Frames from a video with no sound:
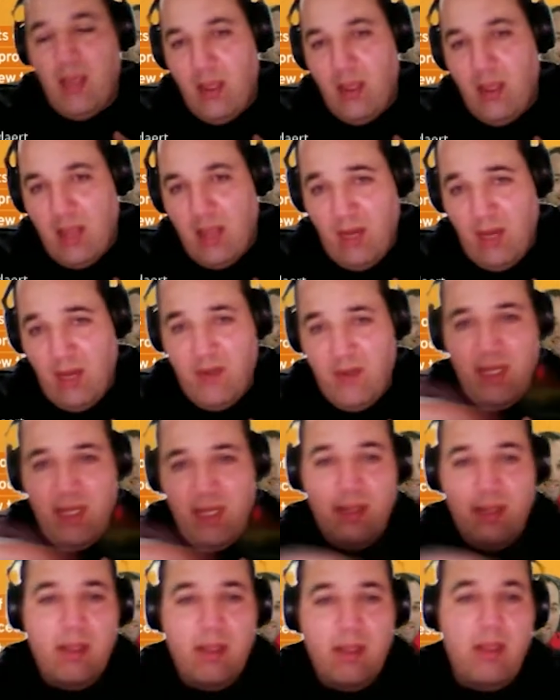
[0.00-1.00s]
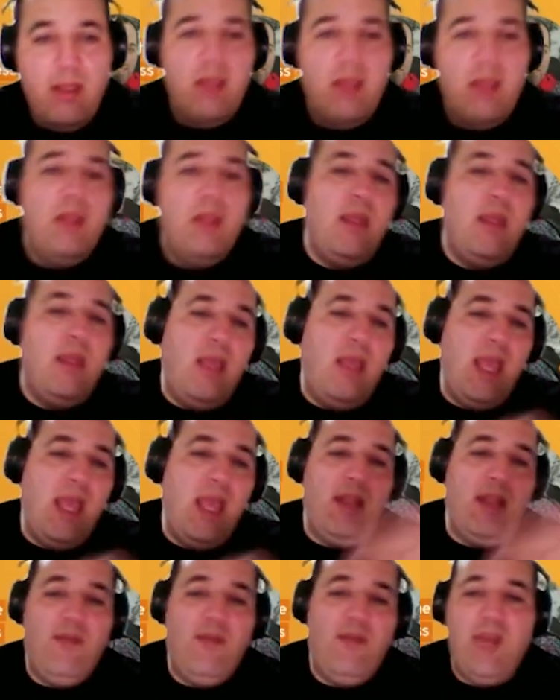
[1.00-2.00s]
delivering.
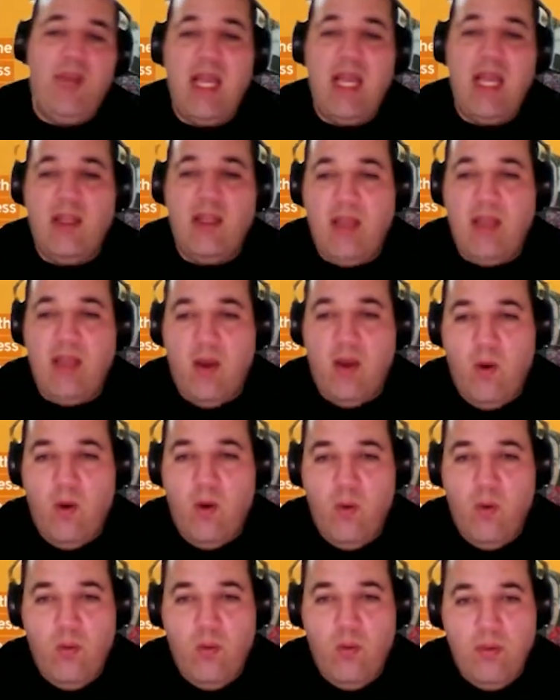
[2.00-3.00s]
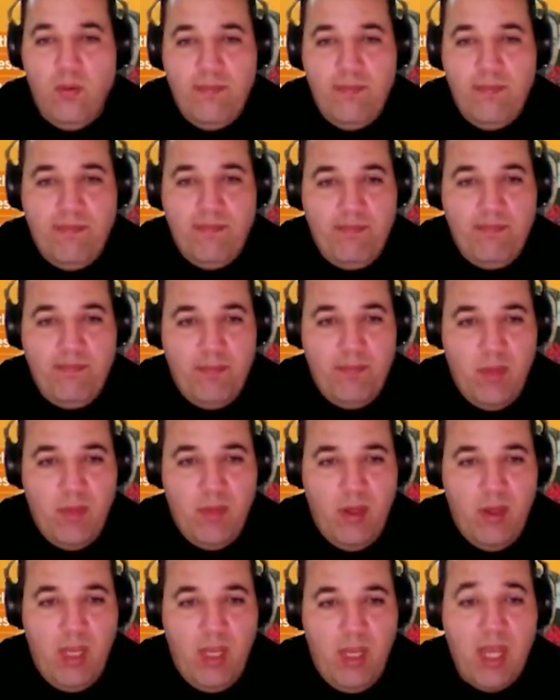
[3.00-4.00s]
And if you get the whole
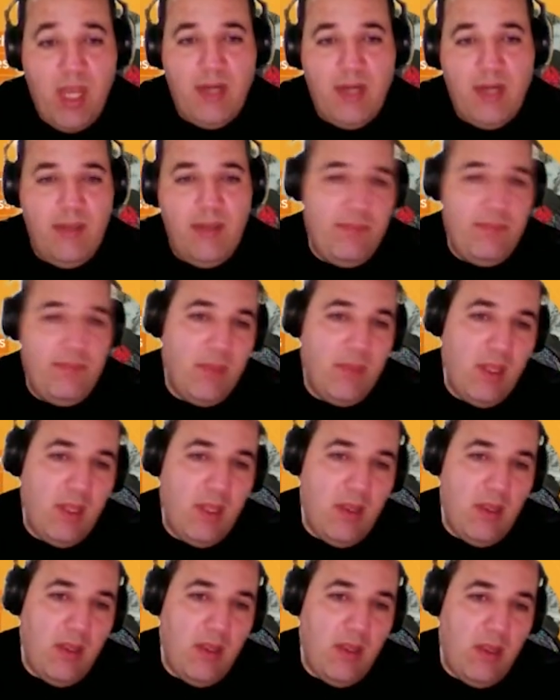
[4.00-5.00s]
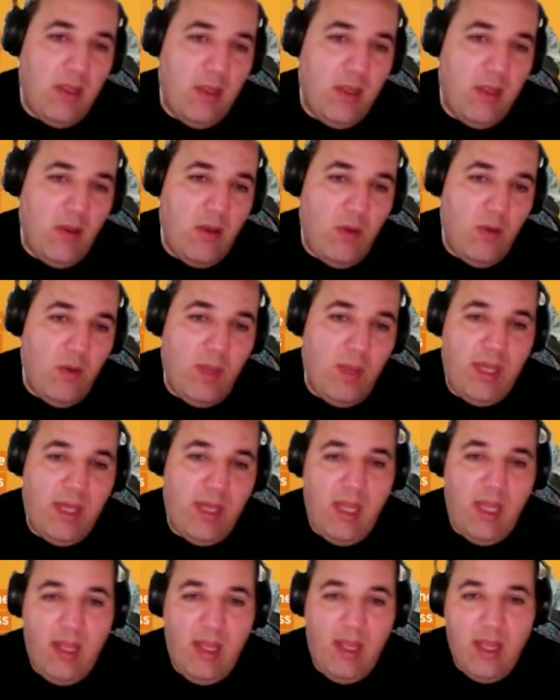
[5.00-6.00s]
year, we
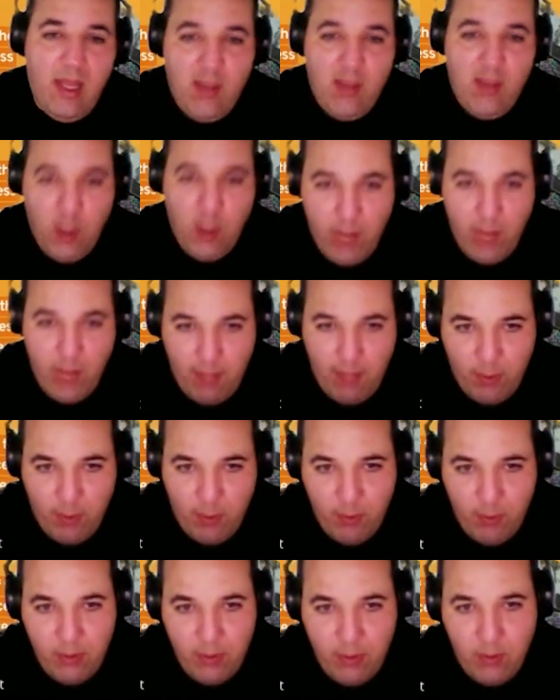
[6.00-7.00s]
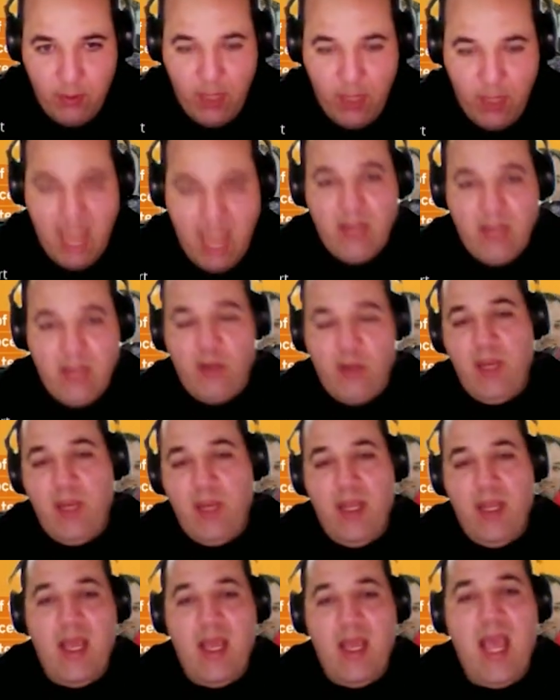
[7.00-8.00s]
see until April, we had
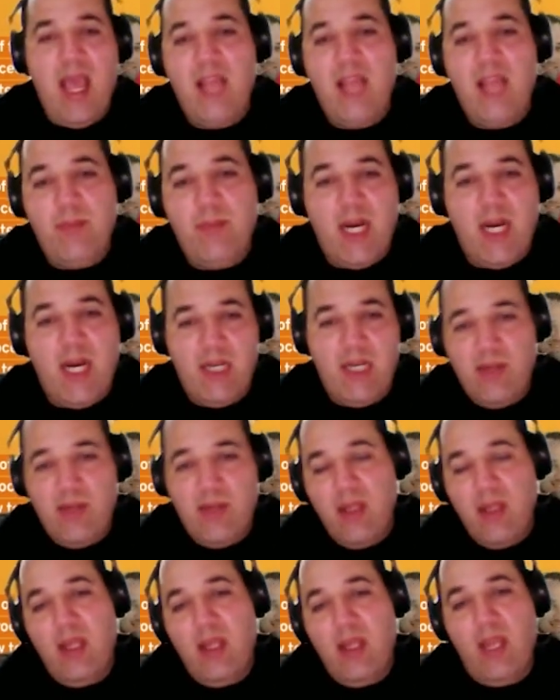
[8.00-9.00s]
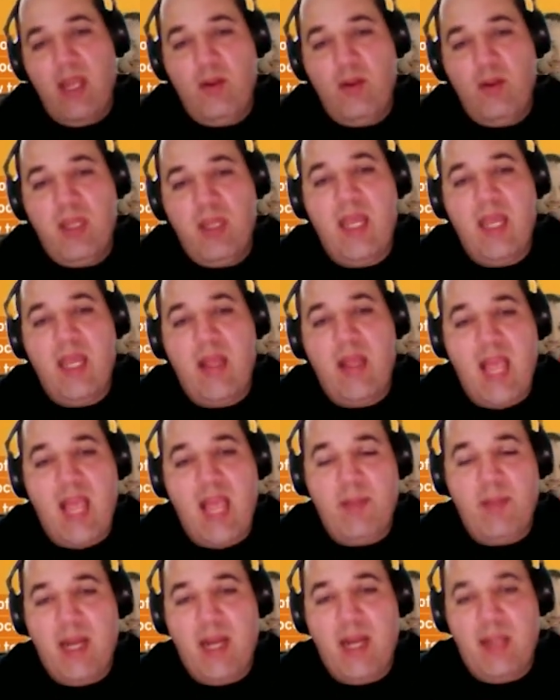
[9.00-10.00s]
3 head bars, and those
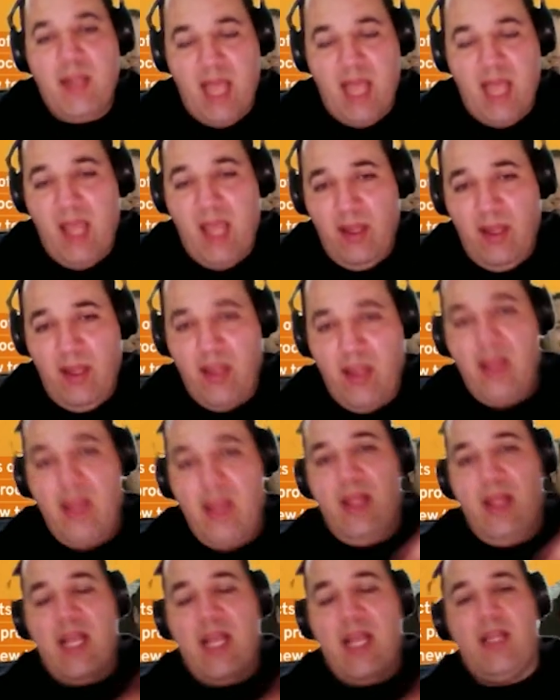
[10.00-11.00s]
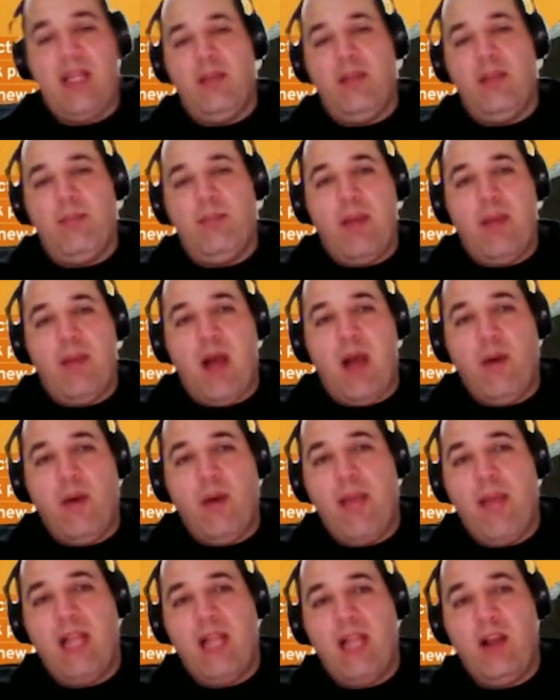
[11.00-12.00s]
head bars says that our
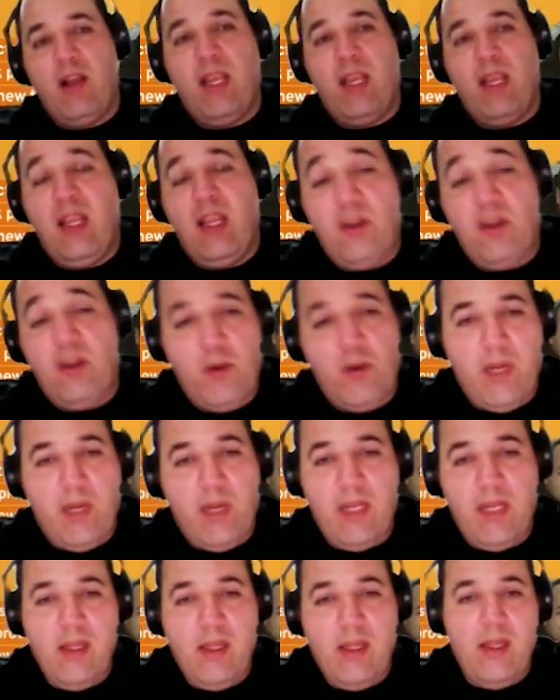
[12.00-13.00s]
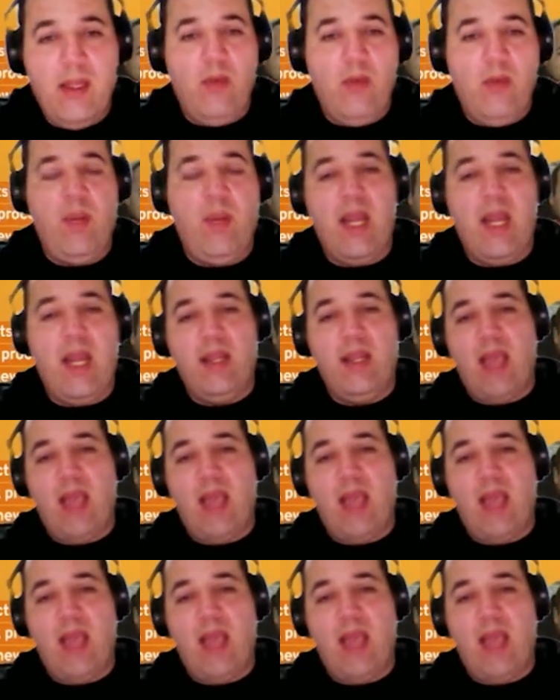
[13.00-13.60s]
backlog is growing. We are